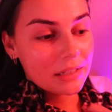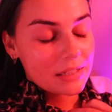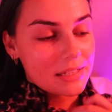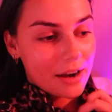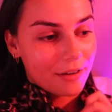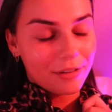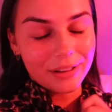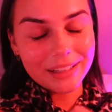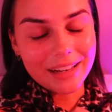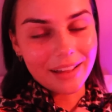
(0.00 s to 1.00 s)
It's
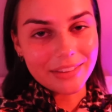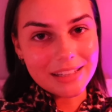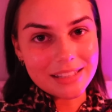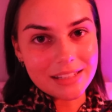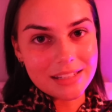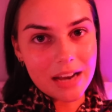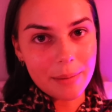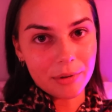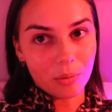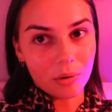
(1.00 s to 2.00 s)
definitely not the easiest
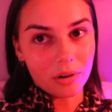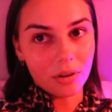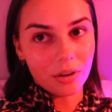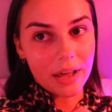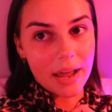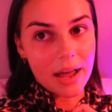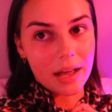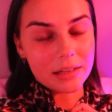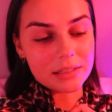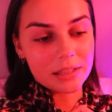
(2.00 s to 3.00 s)
time in the world,
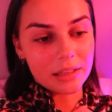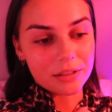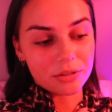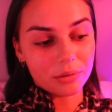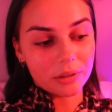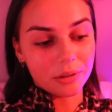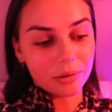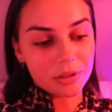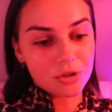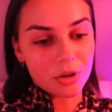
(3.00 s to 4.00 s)
and things are really,
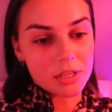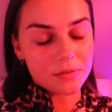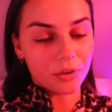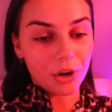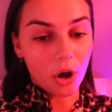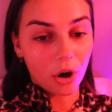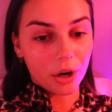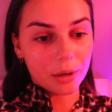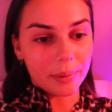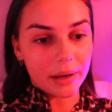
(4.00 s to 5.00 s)
really stressful and hard,